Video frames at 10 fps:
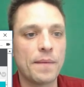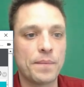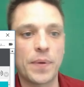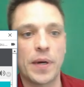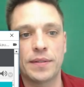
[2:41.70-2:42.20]

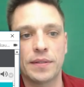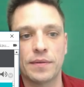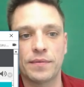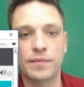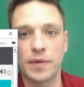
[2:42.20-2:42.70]
But
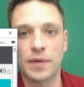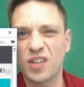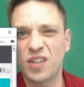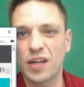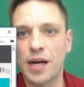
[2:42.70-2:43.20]
I'll
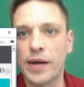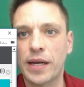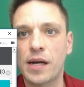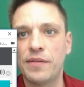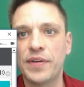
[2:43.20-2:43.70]
show you how I
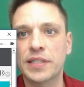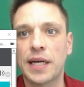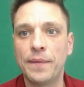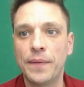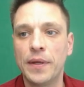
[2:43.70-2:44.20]
kind of fix
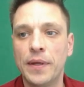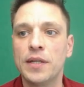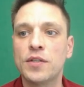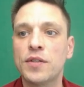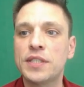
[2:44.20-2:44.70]
that.
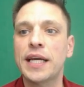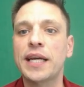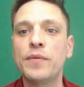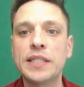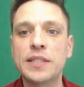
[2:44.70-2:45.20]
So the
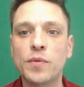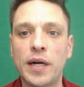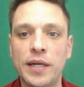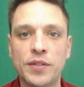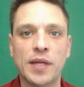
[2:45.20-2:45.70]
second reason
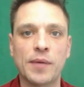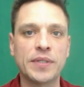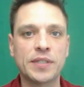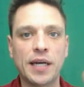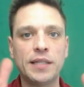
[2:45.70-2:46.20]
why I do that,
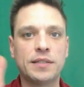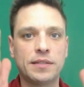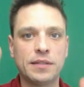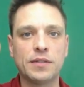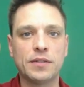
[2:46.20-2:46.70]

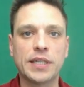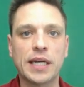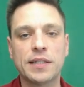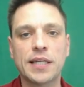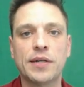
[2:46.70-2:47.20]
besides, to
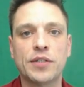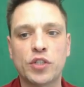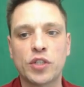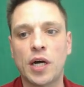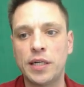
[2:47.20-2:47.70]
get a tighter
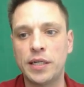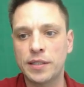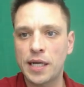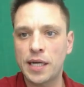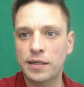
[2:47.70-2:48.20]
shot
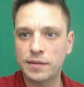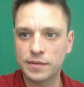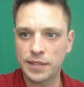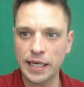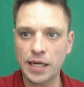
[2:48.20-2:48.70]
and kind of
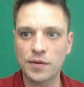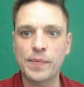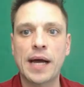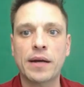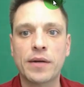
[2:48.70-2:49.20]
take out the
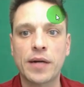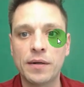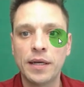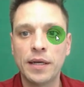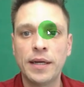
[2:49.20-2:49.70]

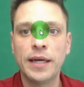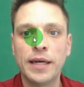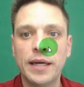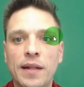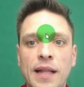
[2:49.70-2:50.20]
background,
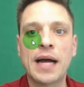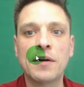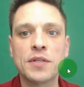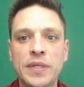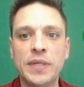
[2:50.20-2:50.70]
it
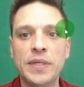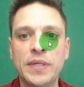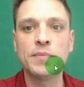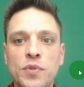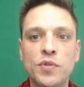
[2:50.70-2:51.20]
allows me to
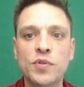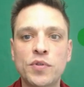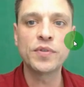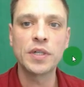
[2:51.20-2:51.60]
move